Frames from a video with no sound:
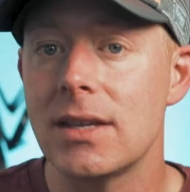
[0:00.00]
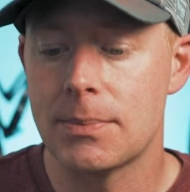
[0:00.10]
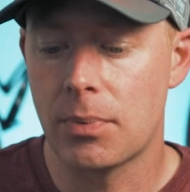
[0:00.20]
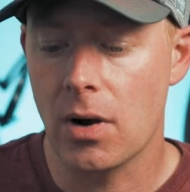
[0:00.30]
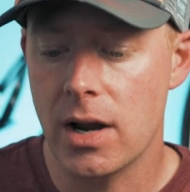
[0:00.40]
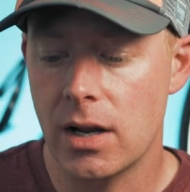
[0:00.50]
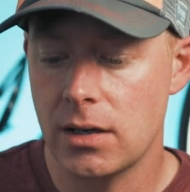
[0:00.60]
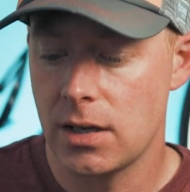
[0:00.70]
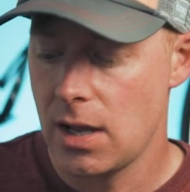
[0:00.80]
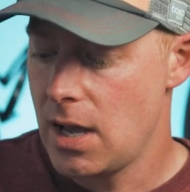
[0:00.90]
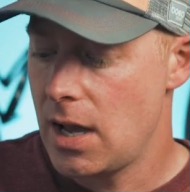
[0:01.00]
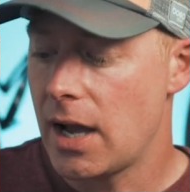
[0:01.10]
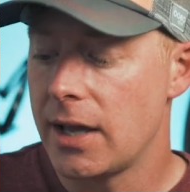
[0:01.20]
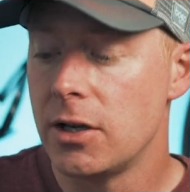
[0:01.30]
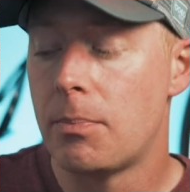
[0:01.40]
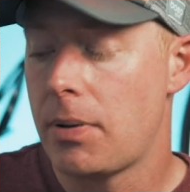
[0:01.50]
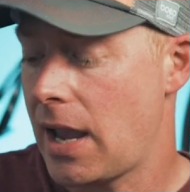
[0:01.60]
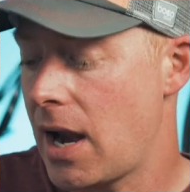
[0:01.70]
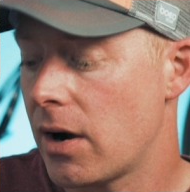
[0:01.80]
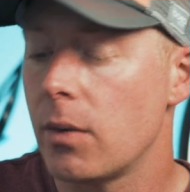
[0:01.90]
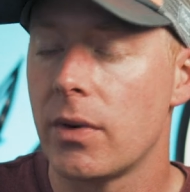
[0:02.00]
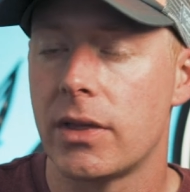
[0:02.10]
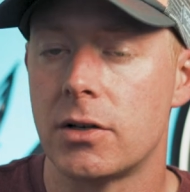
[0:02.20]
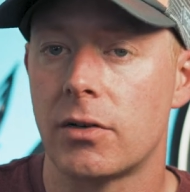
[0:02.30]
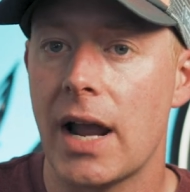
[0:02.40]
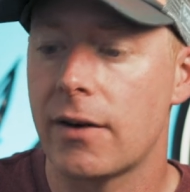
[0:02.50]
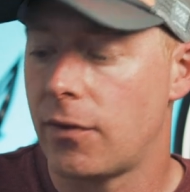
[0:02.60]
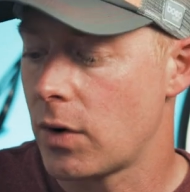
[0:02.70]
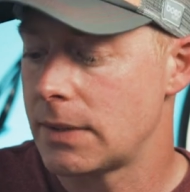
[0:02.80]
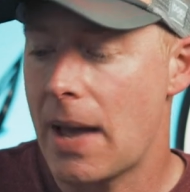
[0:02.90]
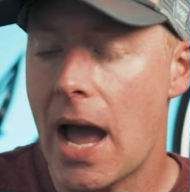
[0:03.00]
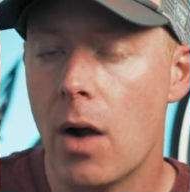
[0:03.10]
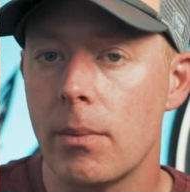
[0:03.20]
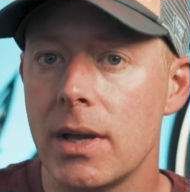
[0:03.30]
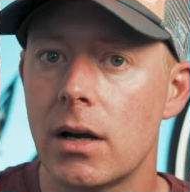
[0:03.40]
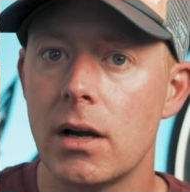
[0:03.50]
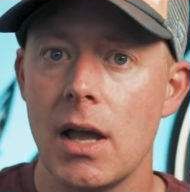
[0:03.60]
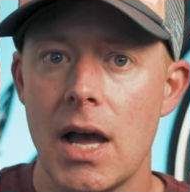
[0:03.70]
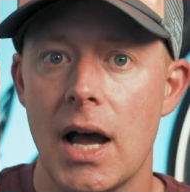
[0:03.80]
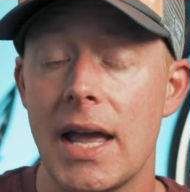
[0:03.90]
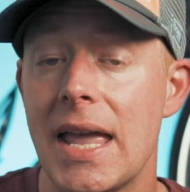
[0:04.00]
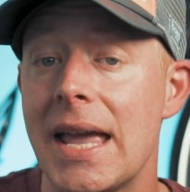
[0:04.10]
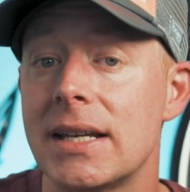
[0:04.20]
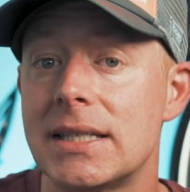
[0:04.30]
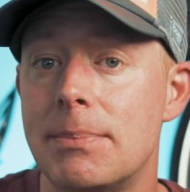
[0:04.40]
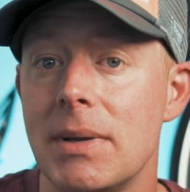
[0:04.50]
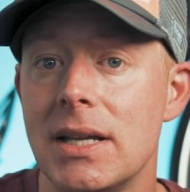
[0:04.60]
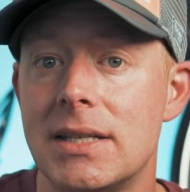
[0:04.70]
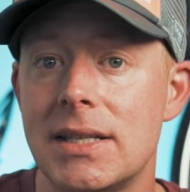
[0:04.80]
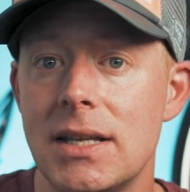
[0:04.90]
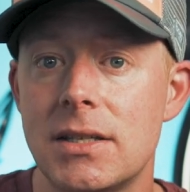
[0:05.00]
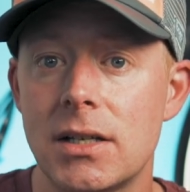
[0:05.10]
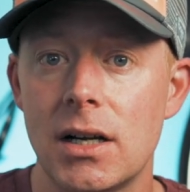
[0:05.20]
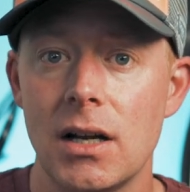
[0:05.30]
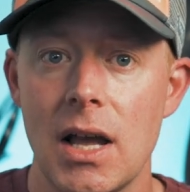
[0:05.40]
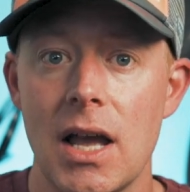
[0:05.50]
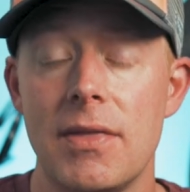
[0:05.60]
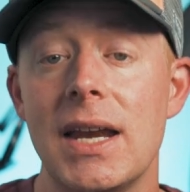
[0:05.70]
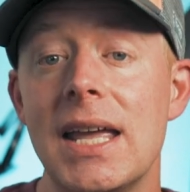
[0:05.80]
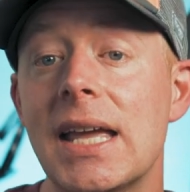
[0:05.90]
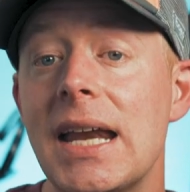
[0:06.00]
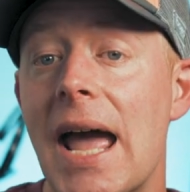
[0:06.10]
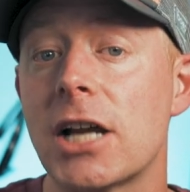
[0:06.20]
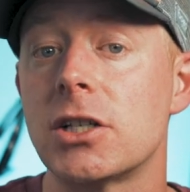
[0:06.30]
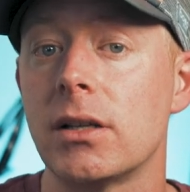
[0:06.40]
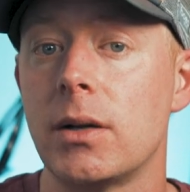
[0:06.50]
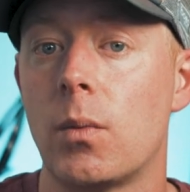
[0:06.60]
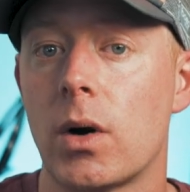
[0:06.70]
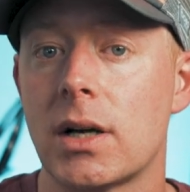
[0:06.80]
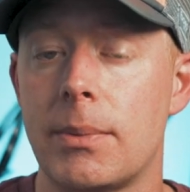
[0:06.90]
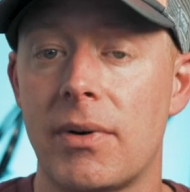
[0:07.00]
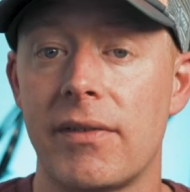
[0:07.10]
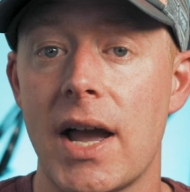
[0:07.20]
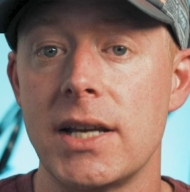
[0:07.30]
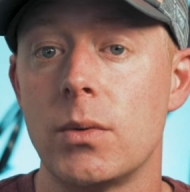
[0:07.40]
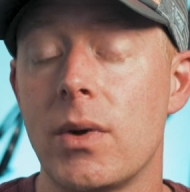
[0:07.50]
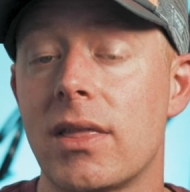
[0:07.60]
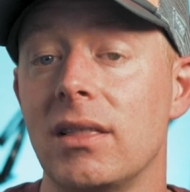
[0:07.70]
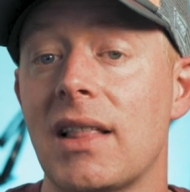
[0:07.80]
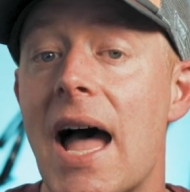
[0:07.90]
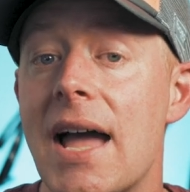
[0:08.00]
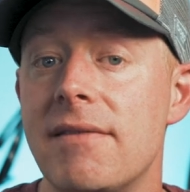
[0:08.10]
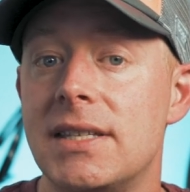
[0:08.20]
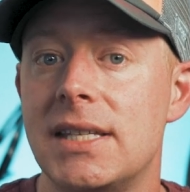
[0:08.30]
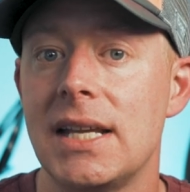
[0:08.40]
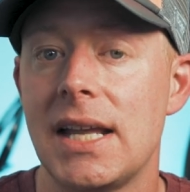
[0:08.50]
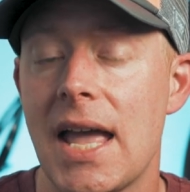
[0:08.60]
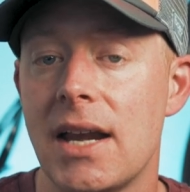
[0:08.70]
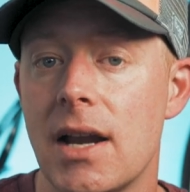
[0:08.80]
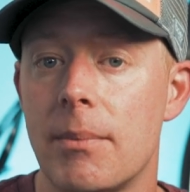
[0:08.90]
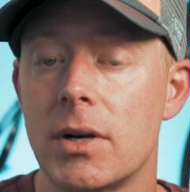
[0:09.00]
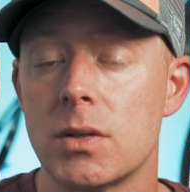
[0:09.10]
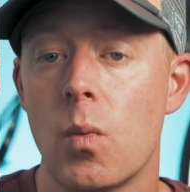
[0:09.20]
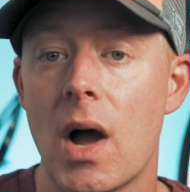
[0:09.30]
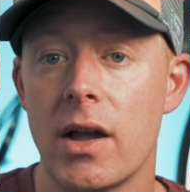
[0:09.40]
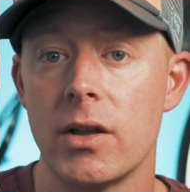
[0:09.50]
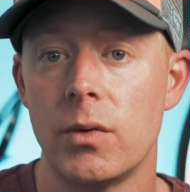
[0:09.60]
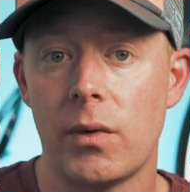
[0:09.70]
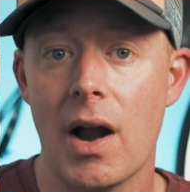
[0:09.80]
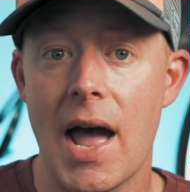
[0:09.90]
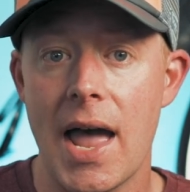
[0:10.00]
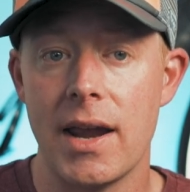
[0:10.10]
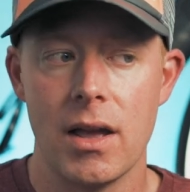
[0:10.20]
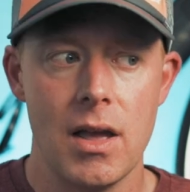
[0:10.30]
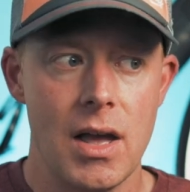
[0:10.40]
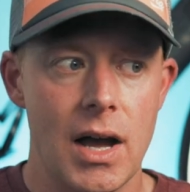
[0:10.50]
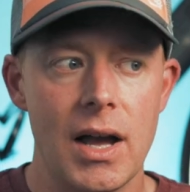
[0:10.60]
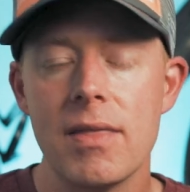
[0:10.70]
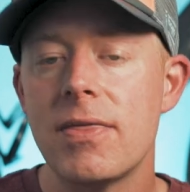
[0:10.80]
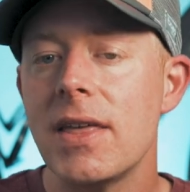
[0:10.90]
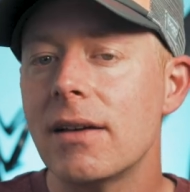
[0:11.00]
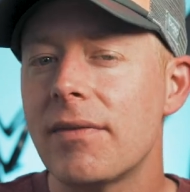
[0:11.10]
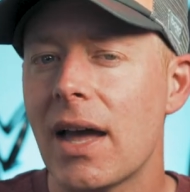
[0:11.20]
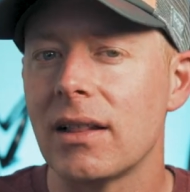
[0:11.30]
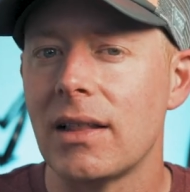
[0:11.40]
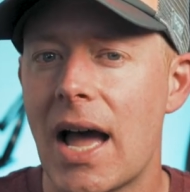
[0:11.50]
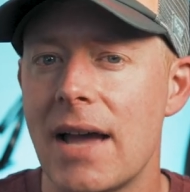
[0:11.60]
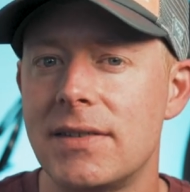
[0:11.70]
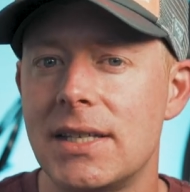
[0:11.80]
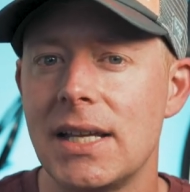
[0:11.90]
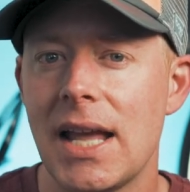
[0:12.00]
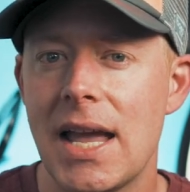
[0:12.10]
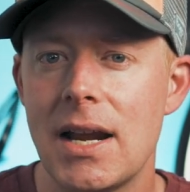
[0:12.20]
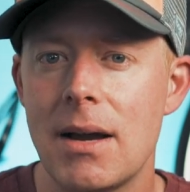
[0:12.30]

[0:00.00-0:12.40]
this product and you pair it with a direct force power meter and a speed sensor, that it can actually work to provide you with live CDA numbers while you ride. And think of that live CDA